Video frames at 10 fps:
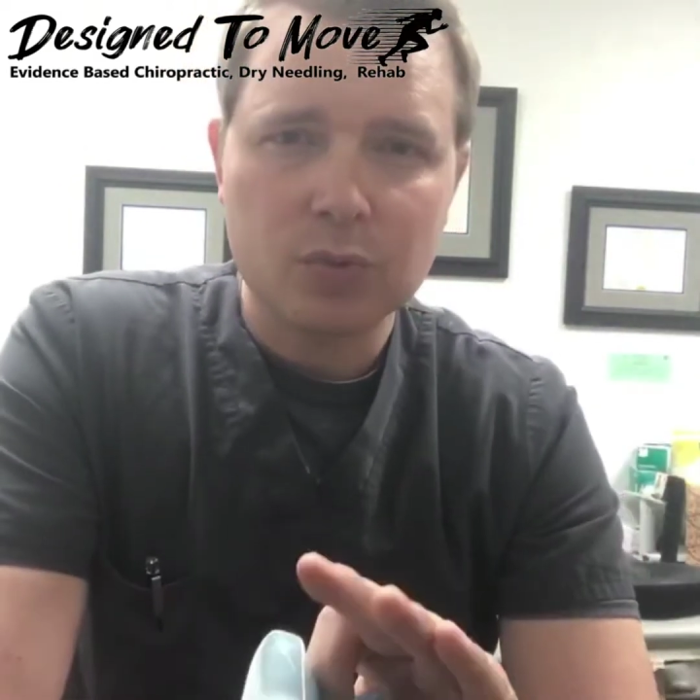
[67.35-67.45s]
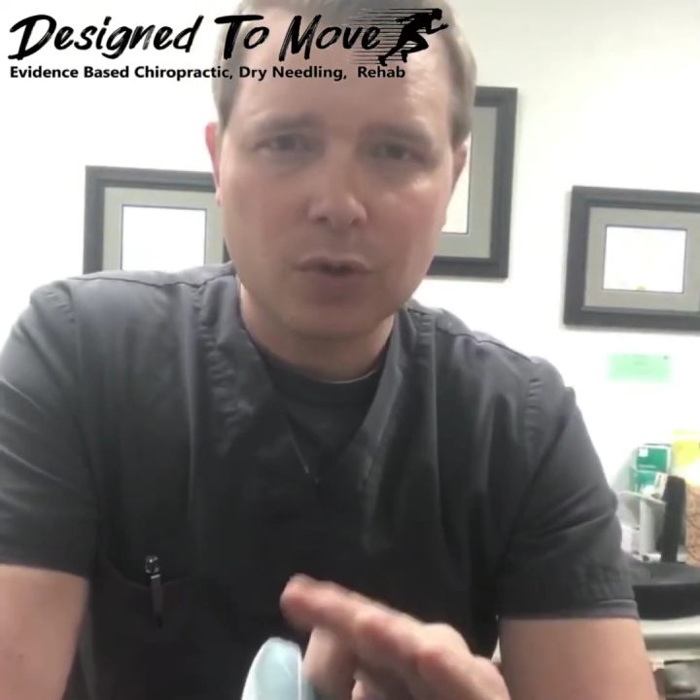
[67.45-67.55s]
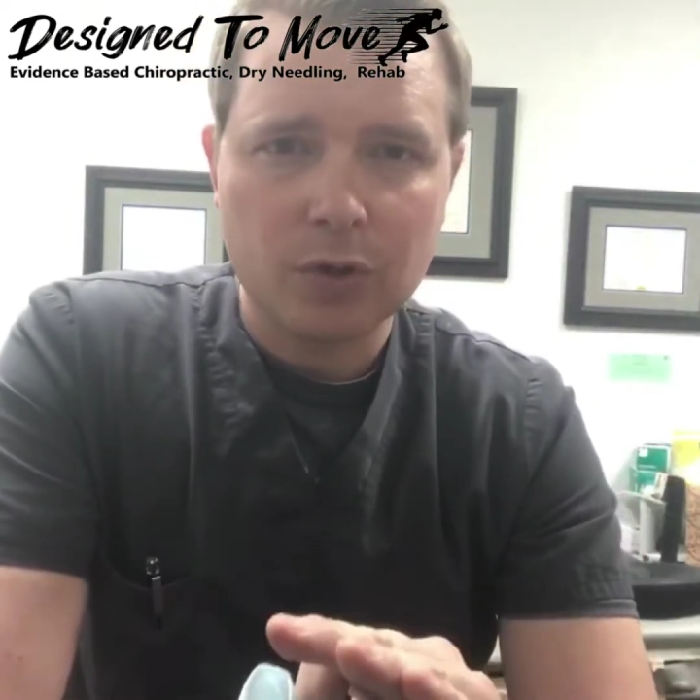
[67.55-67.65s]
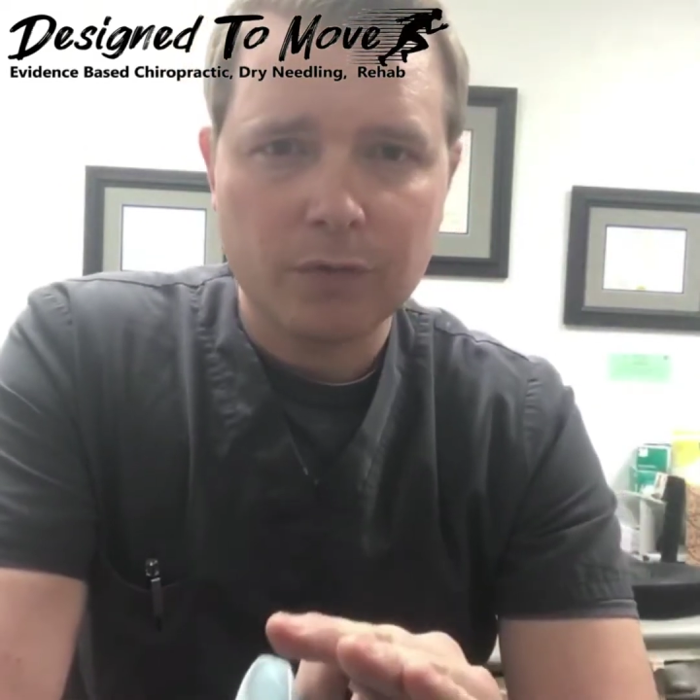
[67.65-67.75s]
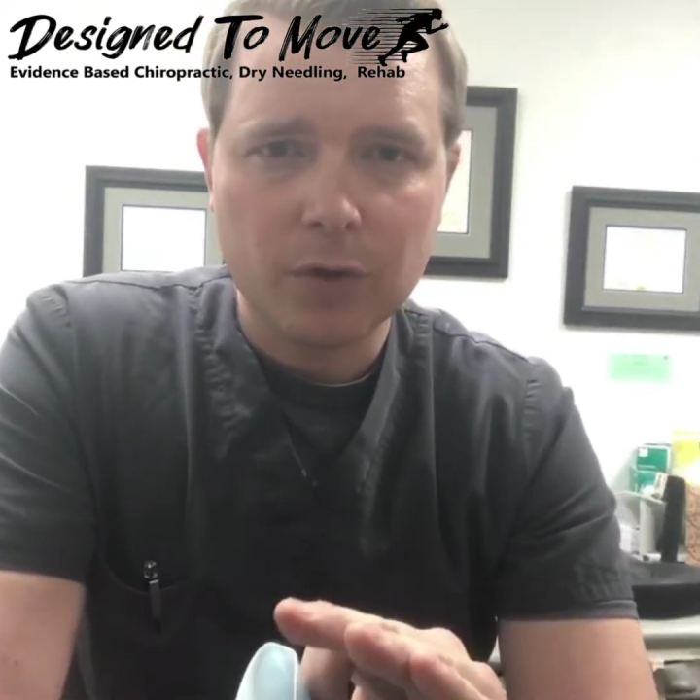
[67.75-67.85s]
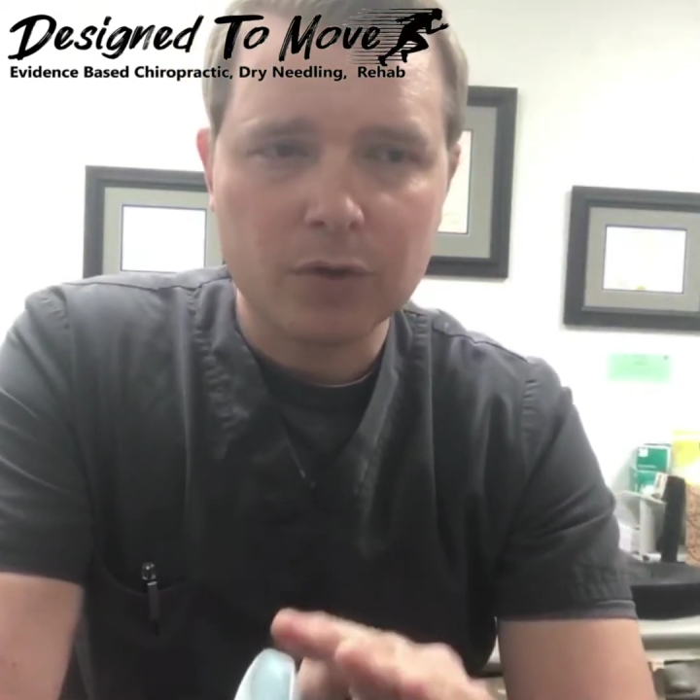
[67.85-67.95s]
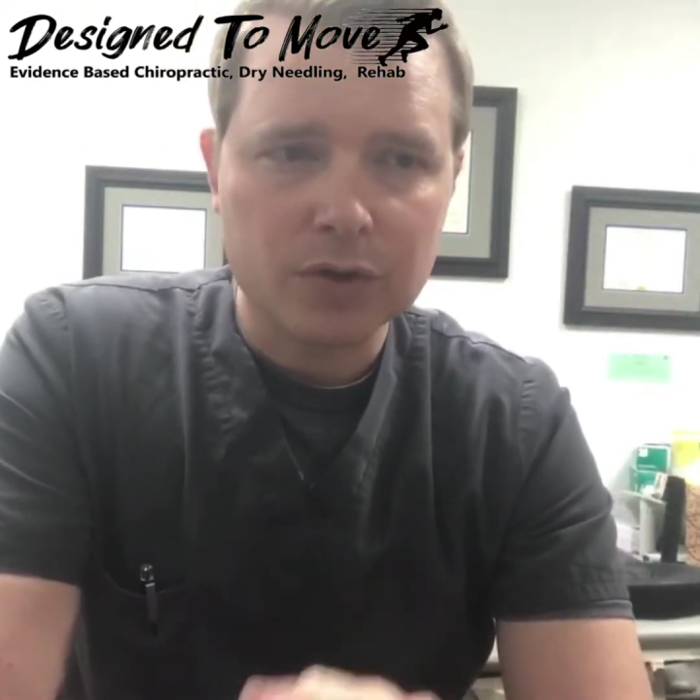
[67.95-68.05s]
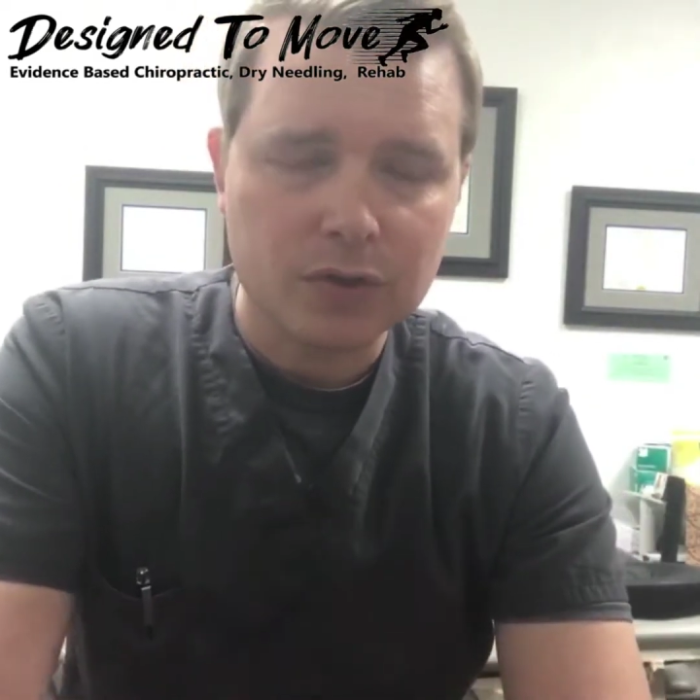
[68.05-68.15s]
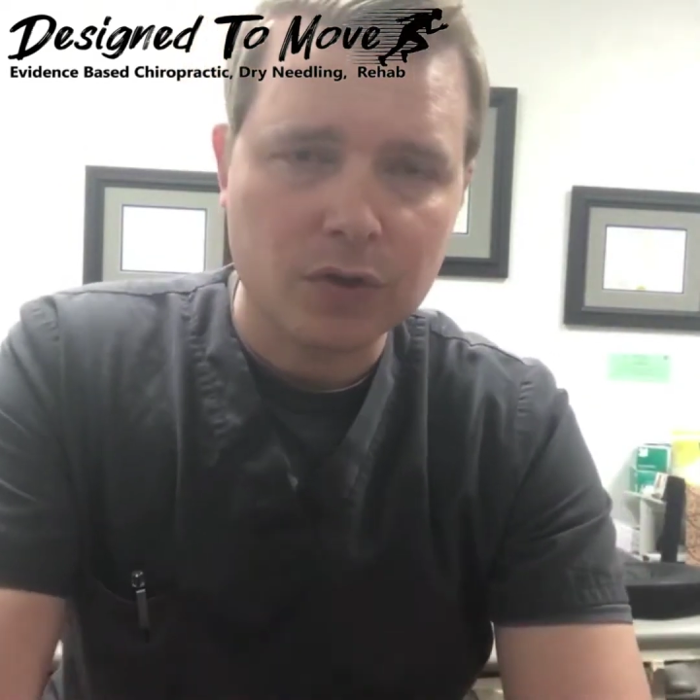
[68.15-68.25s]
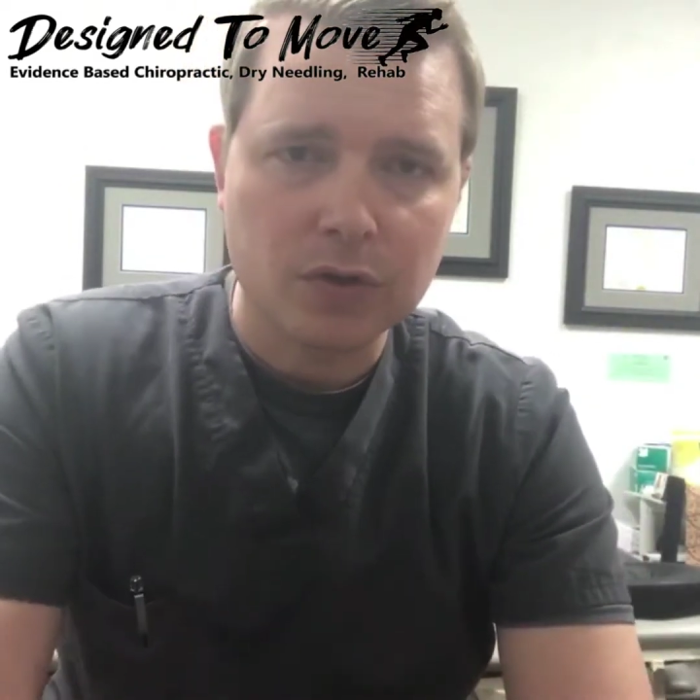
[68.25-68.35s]
want to
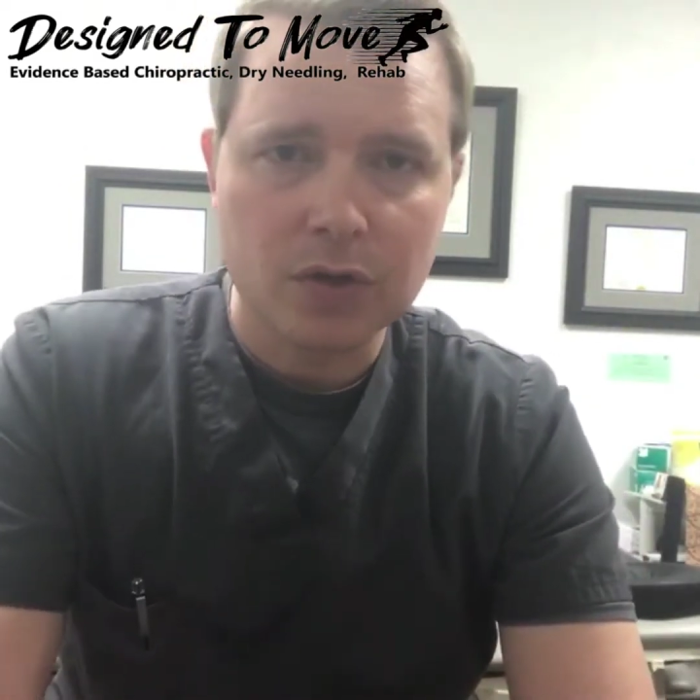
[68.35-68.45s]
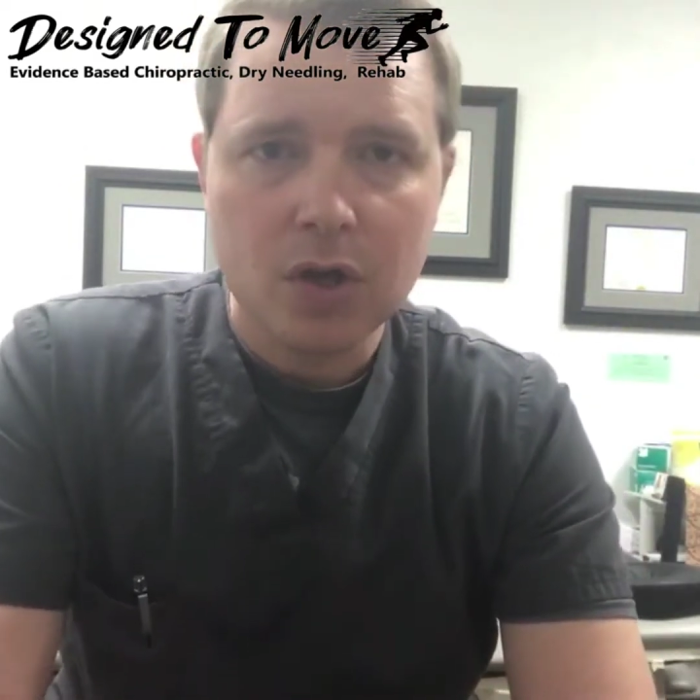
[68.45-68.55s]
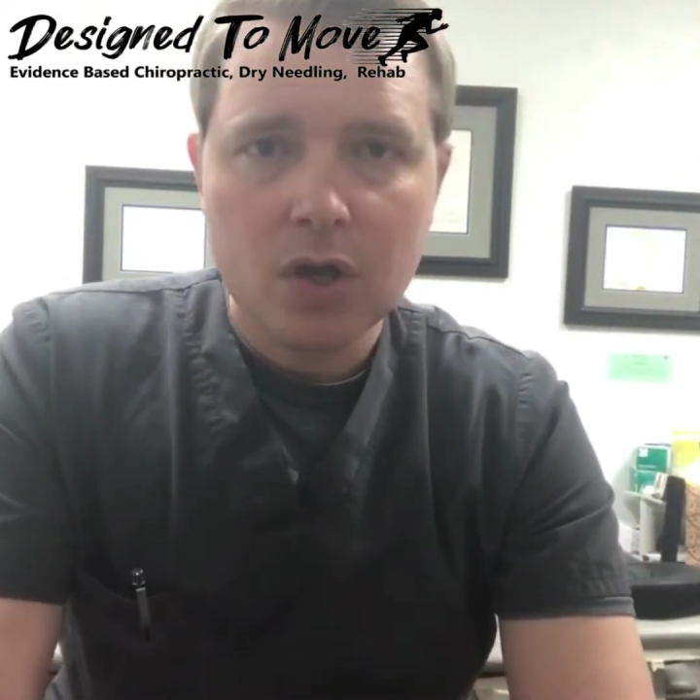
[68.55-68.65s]
focus on